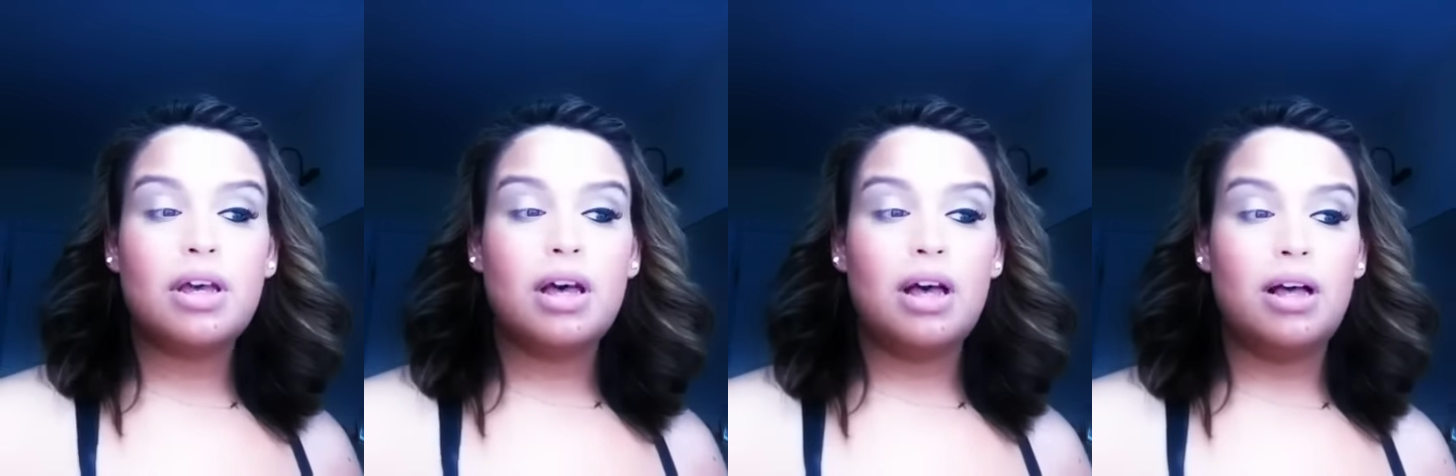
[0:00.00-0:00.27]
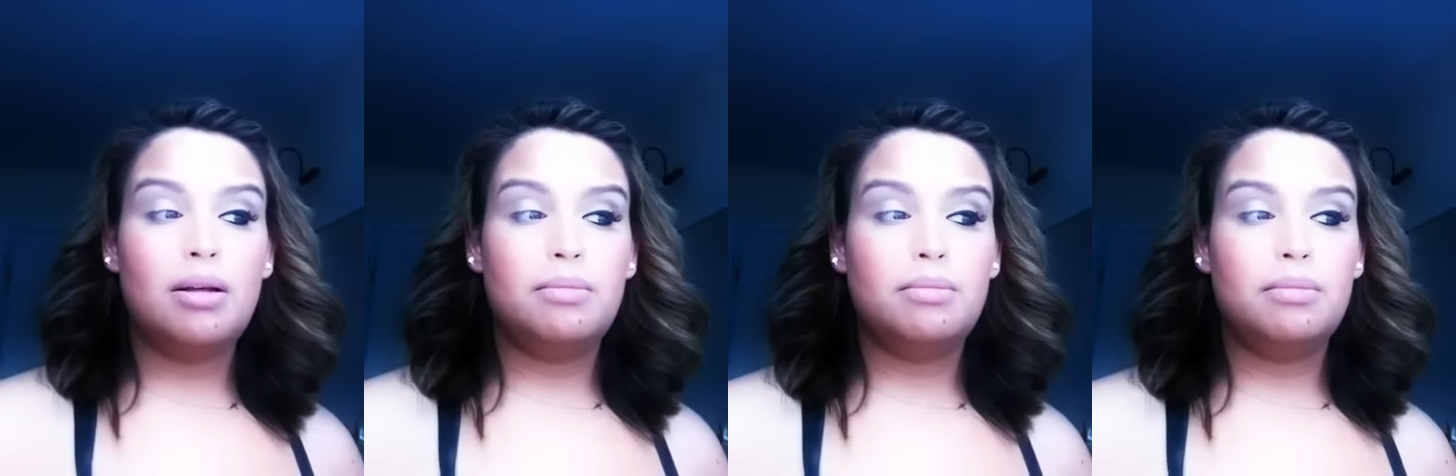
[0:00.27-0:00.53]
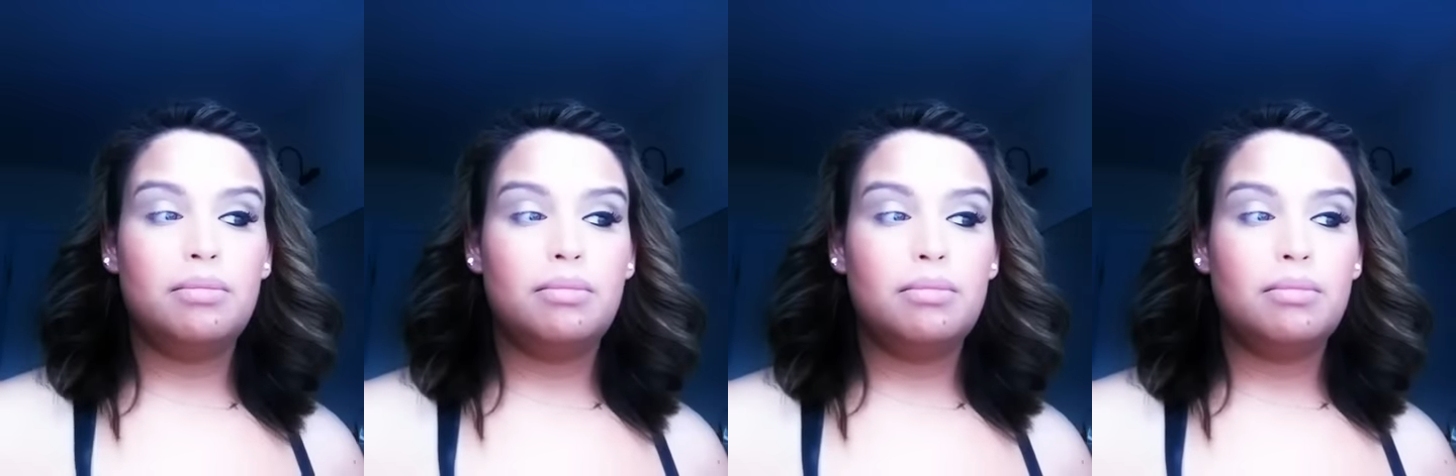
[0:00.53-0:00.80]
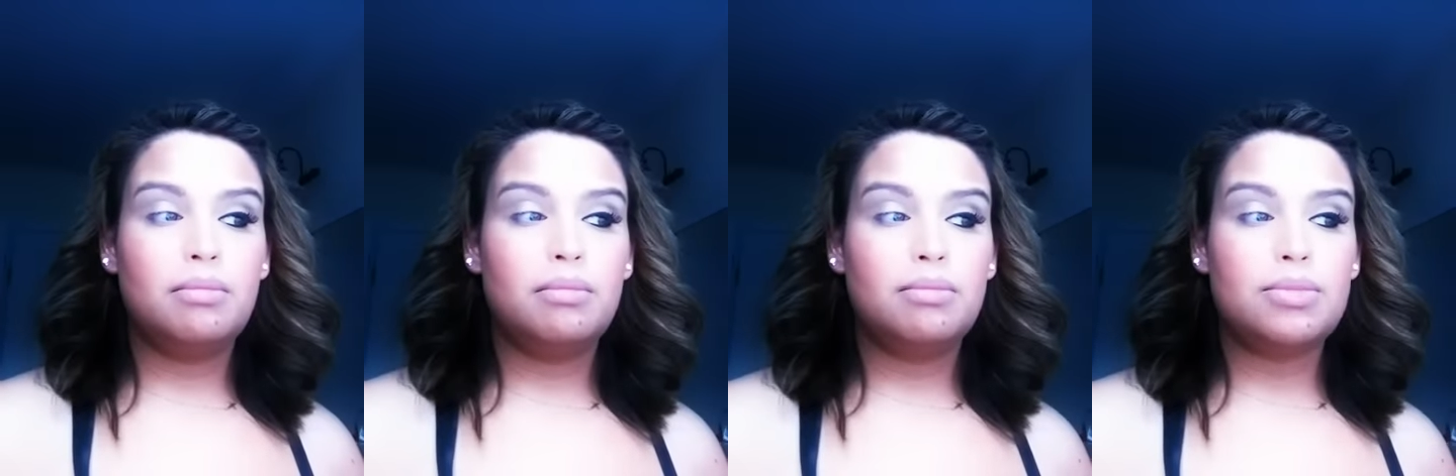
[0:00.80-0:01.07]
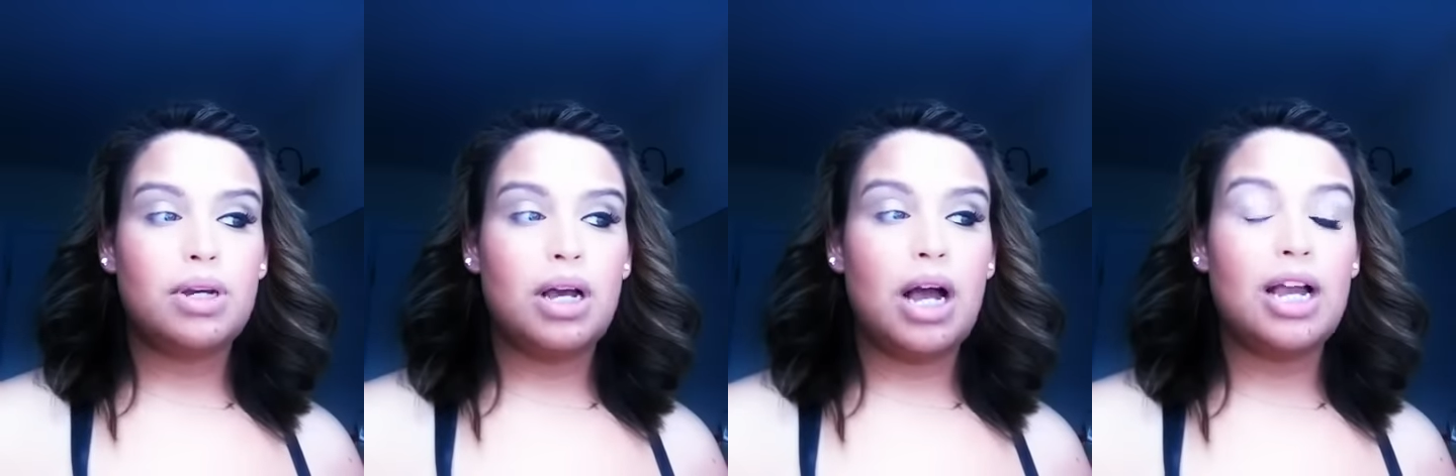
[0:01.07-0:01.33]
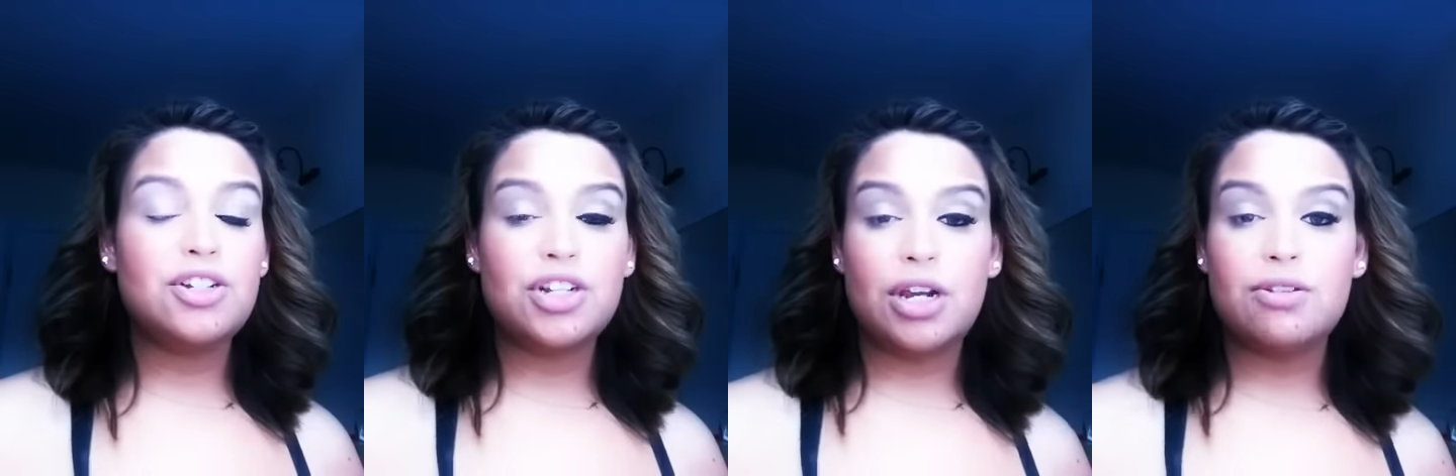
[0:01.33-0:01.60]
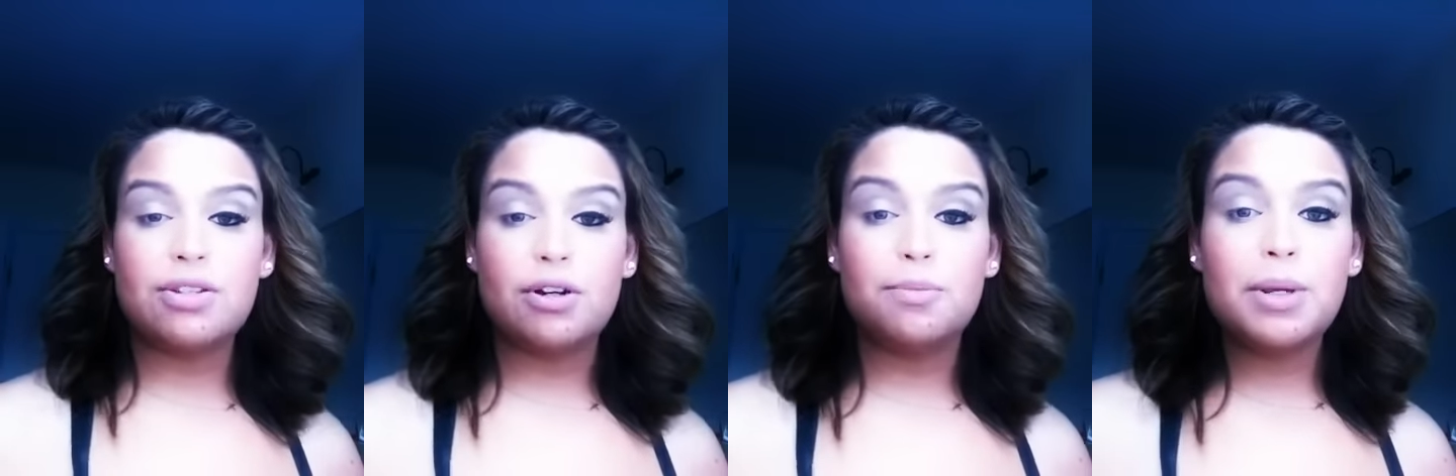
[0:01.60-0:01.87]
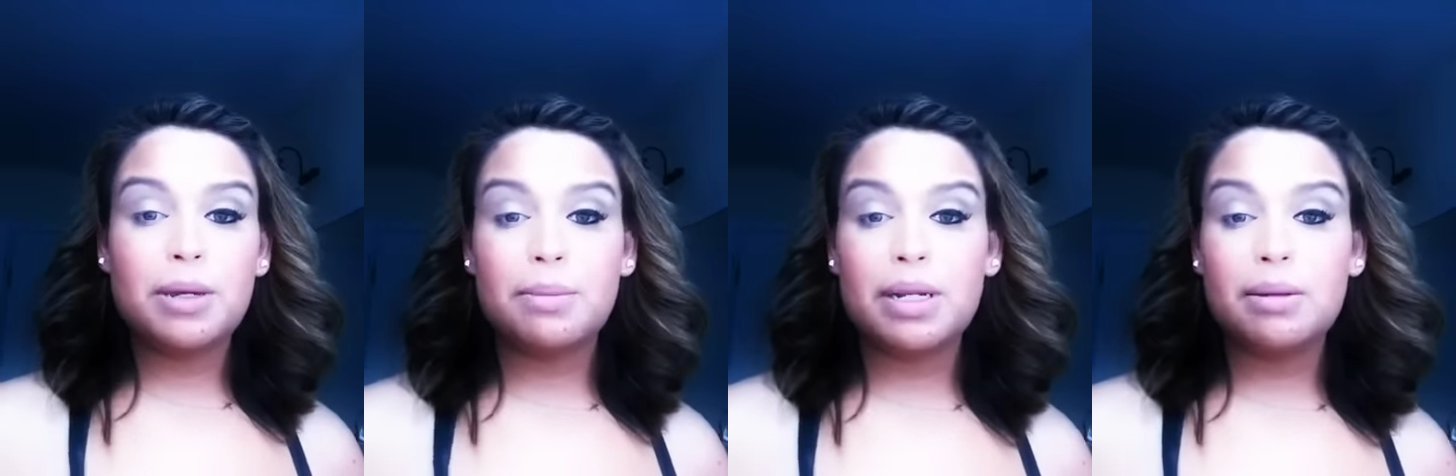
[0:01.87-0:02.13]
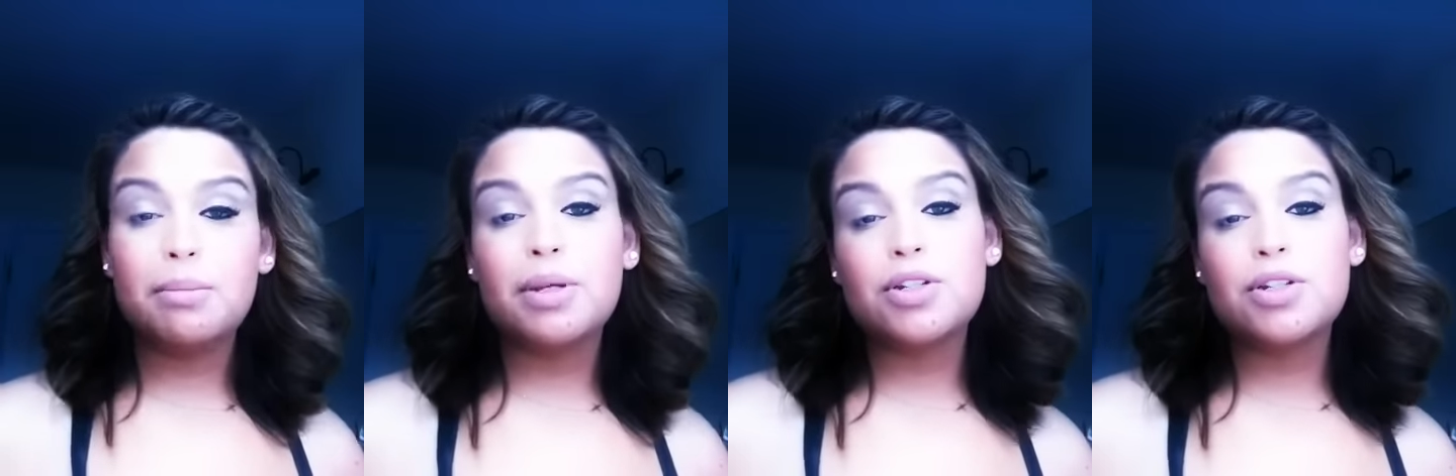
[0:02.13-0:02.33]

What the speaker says: eyeshadows that are pigmented